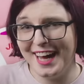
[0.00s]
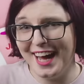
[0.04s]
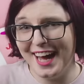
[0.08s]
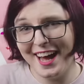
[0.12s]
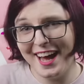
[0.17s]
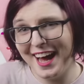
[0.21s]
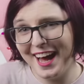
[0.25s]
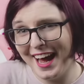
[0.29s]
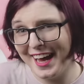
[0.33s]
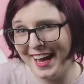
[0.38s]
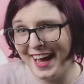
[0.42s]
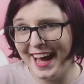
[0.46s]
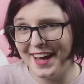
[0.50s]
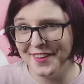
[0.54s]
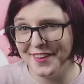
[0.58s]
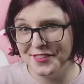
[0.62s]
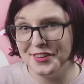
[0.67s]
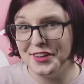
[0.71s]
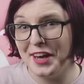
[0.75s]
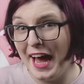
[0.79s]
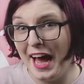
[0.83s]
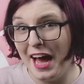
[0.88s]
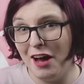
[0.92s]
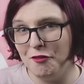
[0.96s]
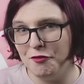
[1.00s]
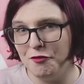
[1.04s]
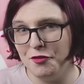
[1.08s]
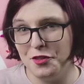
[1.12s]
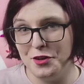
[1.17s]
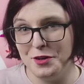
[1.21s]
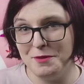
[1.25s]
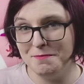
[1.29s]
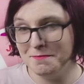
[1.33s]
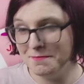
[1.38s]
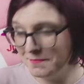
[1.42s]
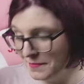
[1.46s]
I had to have
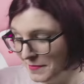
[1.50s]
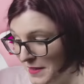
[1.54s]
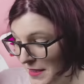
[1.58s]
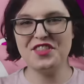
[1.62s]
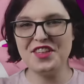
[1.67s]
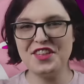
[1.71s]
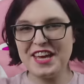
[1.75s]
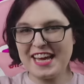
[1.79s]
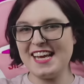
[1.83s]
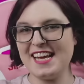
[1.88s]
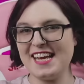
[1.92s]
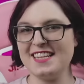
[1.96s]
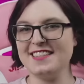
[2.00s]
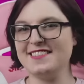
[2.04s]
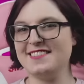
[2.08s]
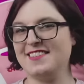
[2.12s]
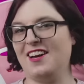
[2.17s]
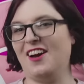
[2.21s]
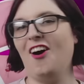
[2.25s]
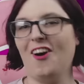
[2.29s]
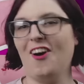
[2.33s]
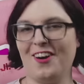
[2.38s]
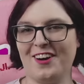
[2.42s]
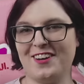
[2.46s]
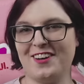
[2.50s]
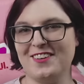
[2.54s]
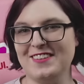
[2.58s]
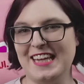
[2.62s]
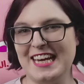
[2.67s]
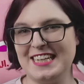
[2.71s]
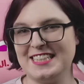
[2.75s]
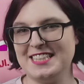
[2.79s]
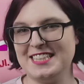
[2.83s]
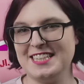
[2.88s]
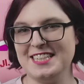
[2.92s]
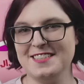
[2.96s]
them. These are
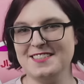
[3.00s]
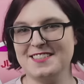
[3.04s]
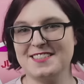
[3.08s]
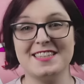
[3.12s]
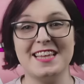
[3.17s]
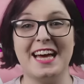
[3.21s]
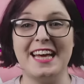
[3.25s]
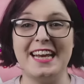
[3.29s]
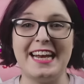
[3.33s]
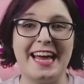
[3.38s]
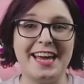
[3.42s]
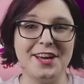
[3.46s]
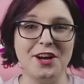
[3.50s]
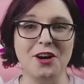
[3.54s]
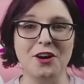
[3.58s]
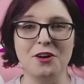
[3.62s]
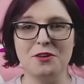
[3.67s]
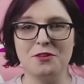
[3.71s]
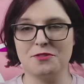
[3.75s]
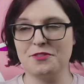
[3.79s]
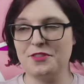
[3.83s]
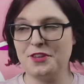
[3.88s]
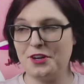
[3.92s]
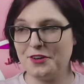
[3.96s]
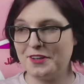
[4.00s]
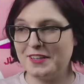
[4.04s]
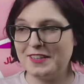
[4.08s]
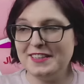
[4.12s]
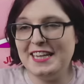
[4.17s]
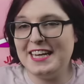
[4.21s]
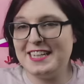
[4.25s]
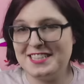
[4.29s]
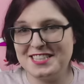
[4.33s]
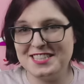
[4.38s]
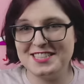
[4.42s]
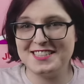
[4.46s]
collections that I own. They're
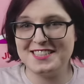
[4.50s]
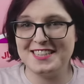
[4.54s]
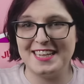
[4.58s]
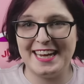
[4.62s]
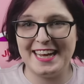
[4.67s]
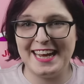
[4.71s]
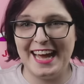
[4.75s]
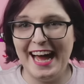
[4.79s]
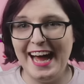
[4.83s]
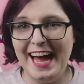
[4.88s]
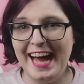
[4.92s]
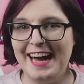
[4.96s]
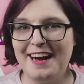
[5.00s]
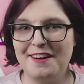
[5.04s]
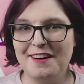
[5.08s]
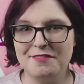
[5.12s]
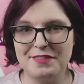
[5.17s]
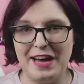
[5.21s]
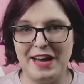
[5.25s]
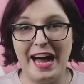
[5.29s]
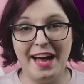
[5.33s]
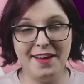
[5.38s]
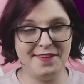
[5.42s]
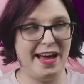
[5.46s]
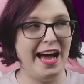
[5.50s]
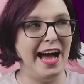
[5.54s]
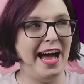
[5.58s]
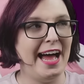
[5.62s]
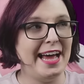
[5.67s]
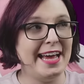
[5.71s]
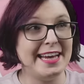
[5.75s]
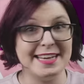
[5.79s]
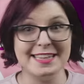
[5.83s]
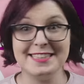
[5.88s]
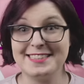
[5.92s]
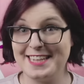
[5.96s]
collections that I have, and
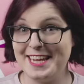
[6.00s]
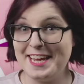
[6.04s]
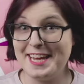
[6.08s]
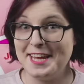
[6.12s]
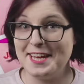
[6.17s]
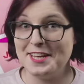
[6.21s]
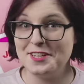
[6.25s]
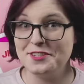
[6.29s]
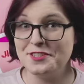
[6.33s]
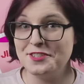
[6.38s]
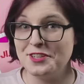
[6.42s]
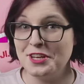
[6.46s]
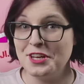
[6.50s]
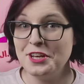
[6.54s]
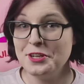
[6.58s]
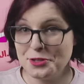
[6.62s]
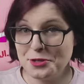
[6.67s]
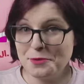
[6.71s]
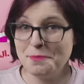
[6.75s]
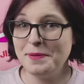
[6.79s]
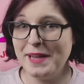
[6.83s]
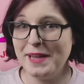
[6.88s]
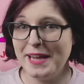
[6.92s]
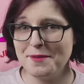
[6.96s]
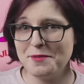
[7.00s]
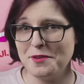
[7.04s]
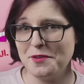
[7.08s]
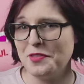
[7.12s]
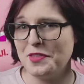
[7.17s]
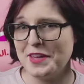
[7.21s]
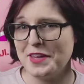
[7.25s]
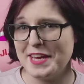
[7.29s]
I intend to play with